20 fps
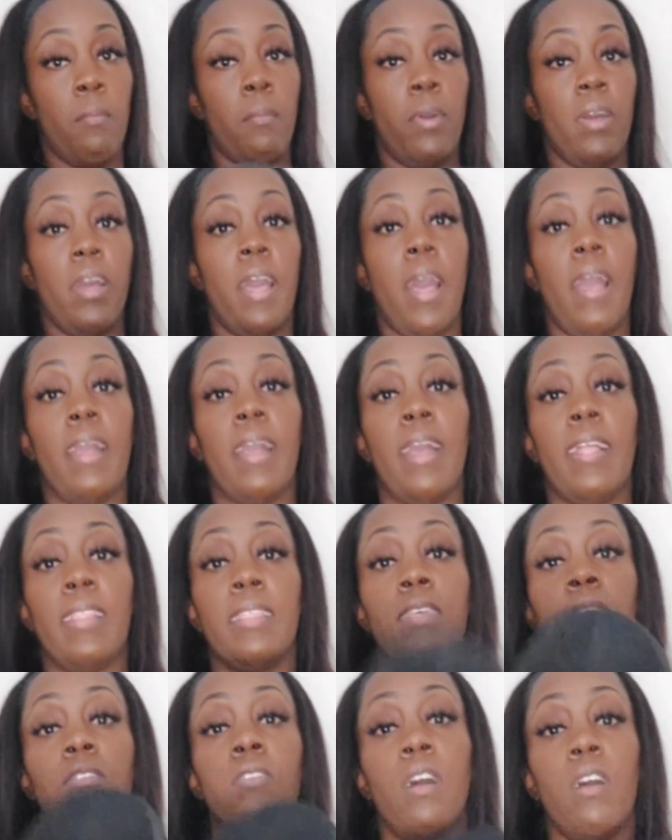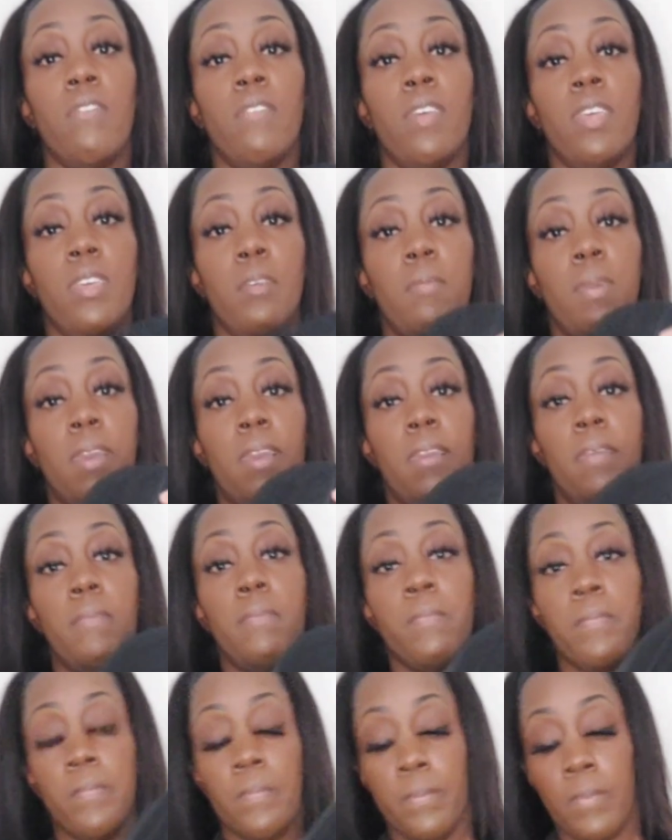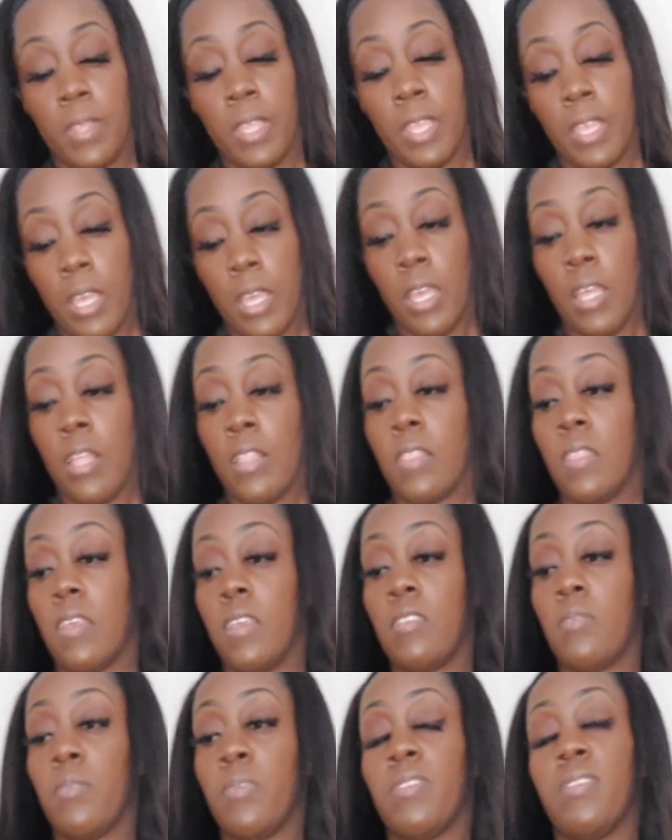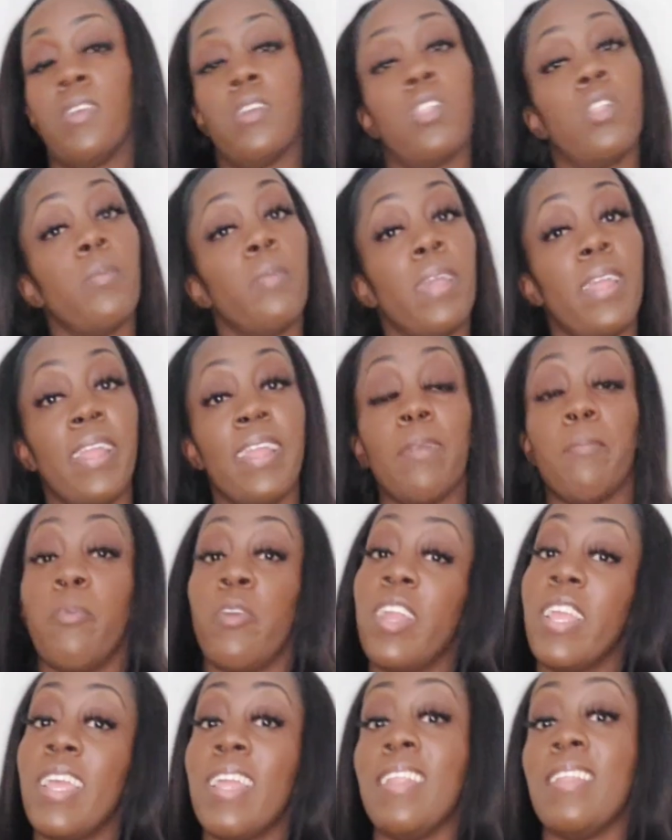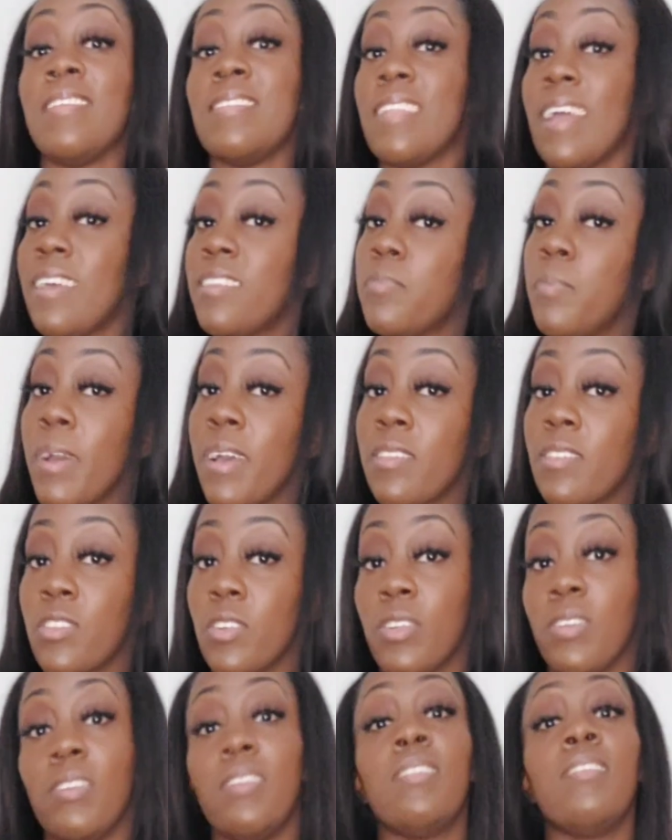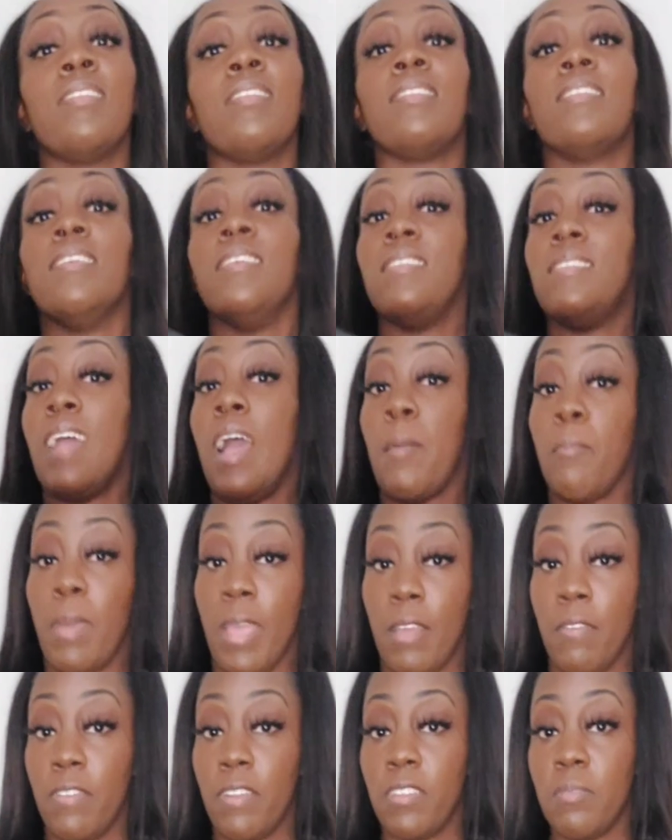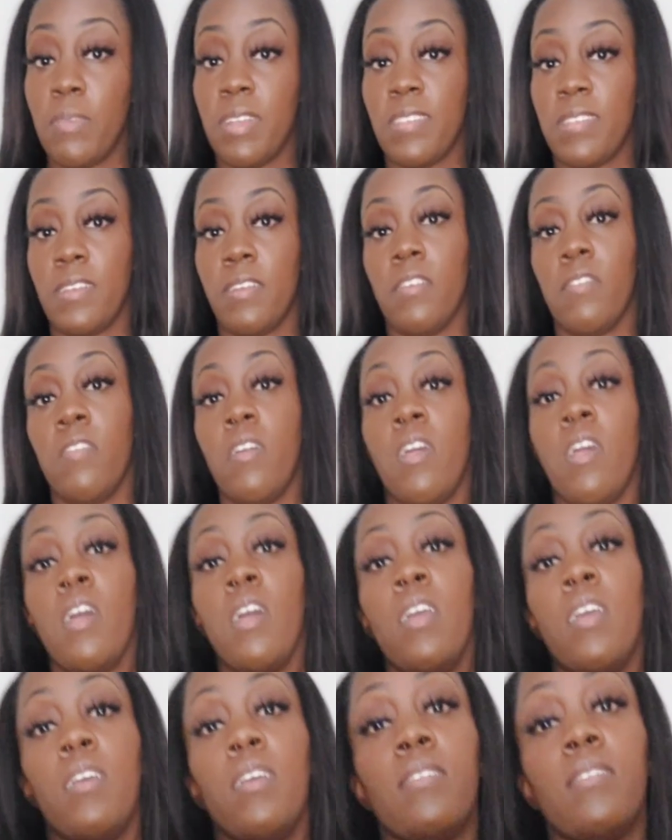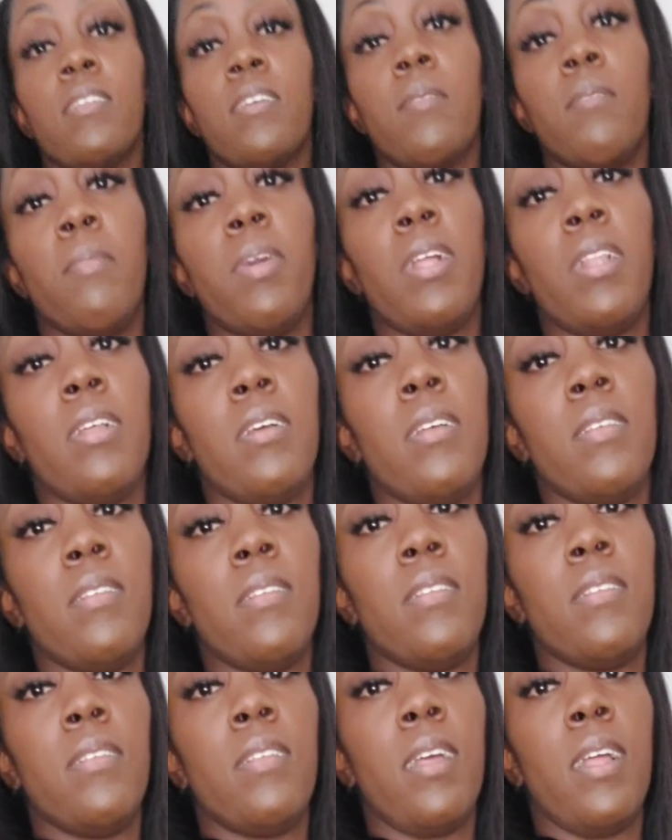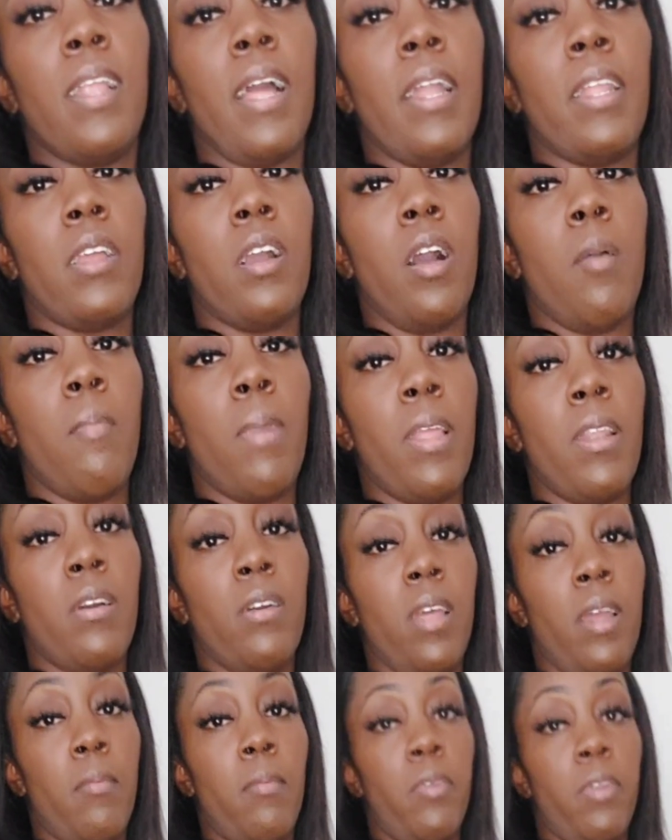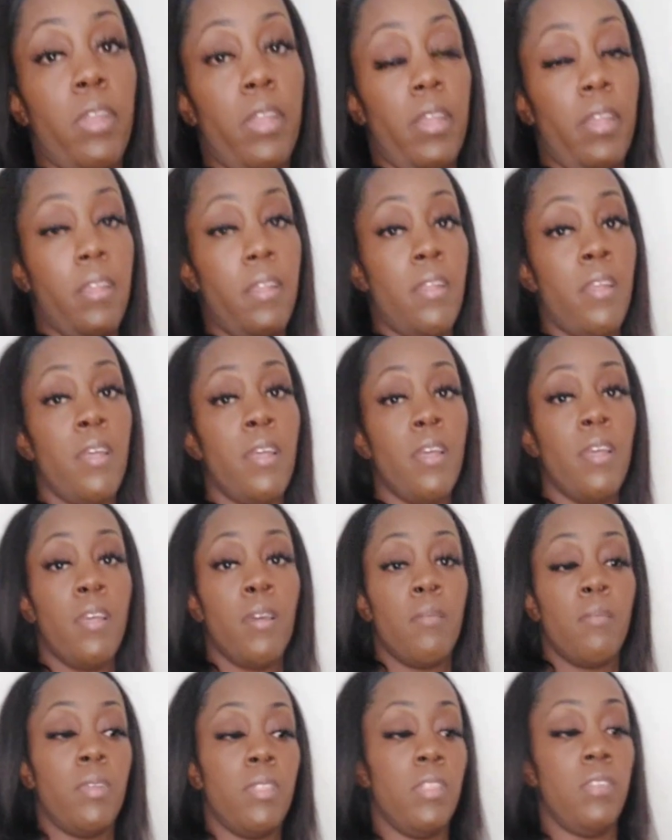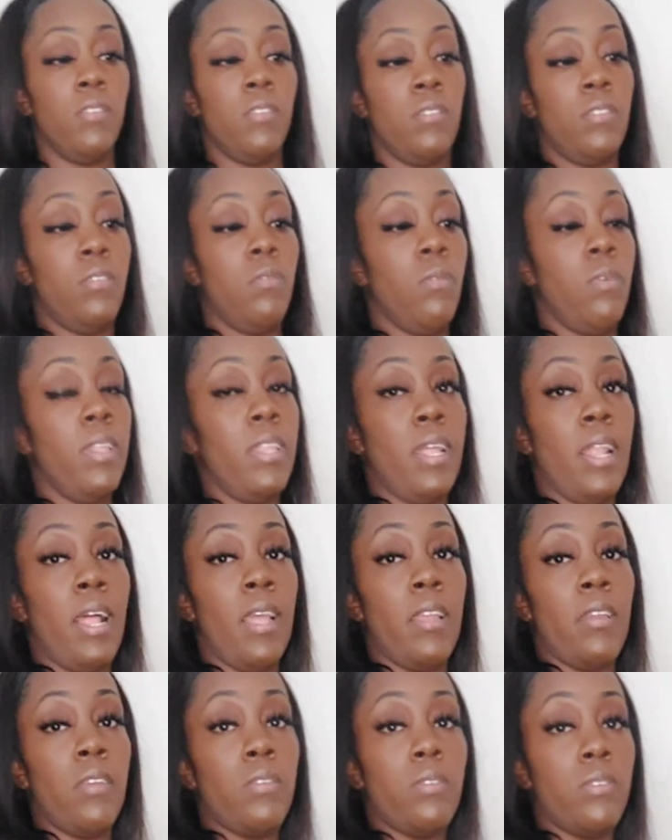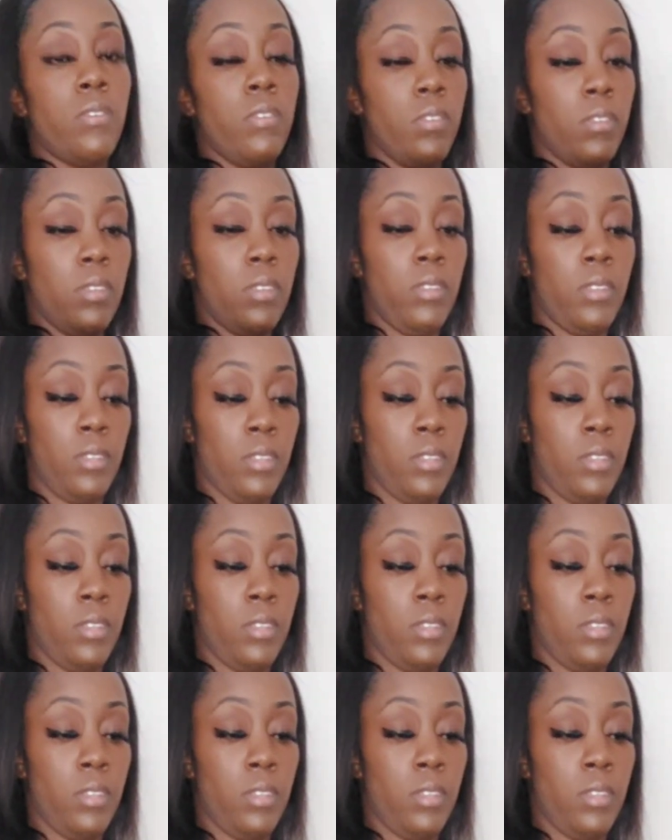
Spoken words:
But I got this off of eBay. This particular brand, and it is not sponsored. I paid for this myself. It's Camilla's. A lot of y'all may know that brand. But this is the one that I use.